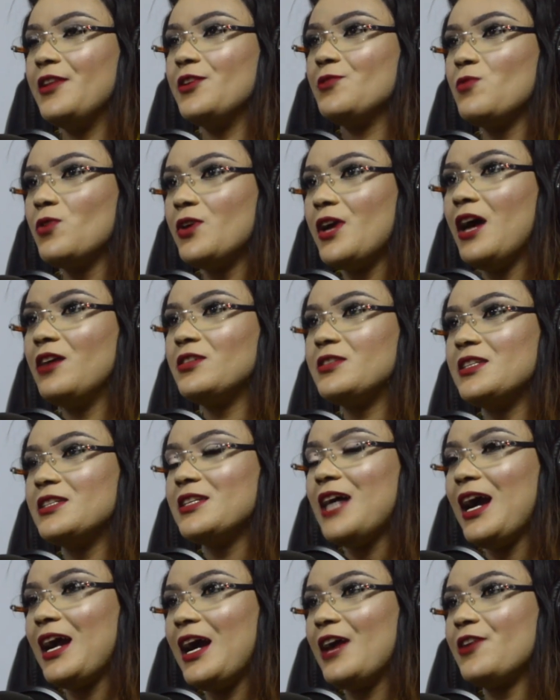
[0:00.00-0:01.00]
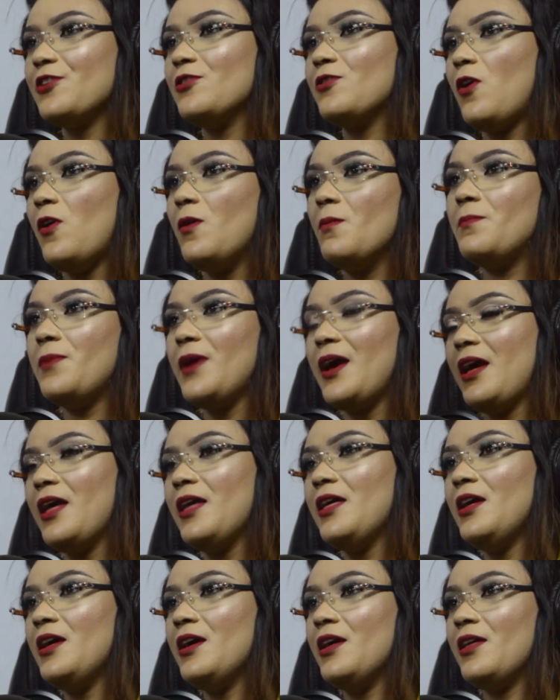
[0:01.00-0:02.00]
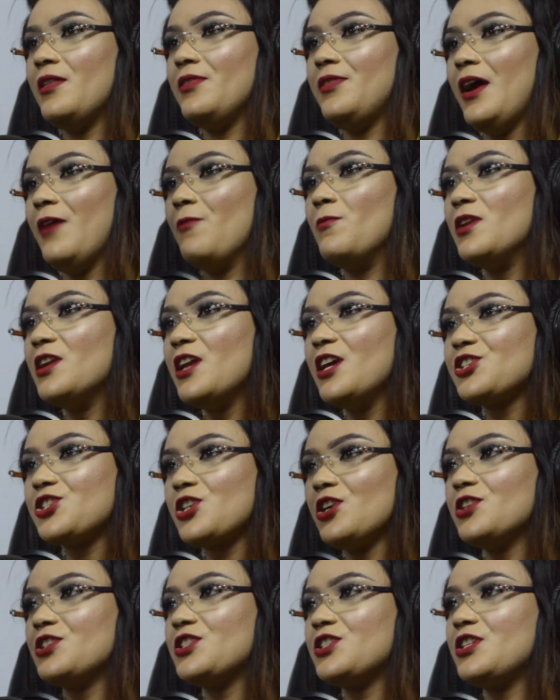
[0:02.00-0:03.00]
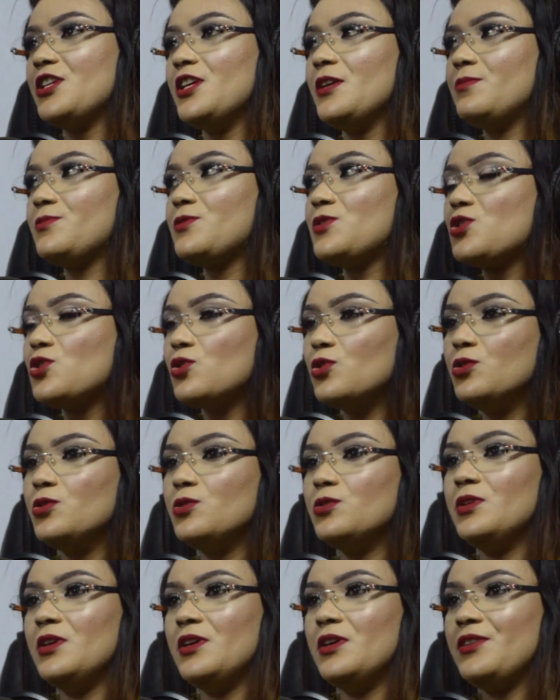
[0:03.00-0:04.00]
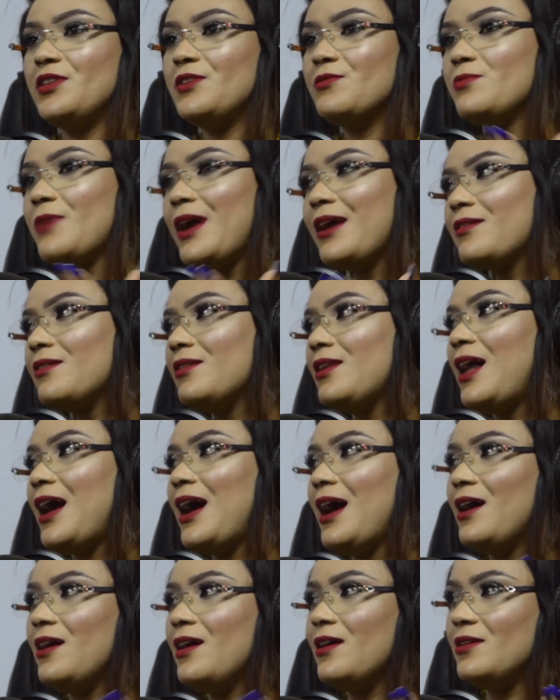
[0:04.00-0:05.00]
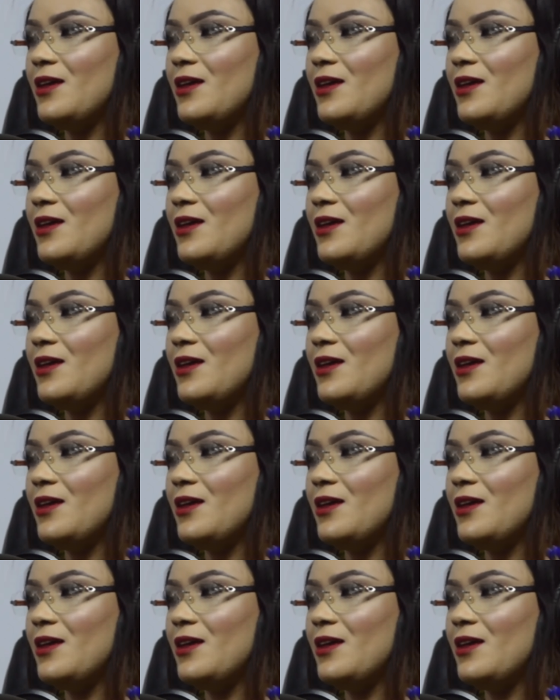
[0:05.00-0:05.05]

royalties, how can you compare their relationship to the regular,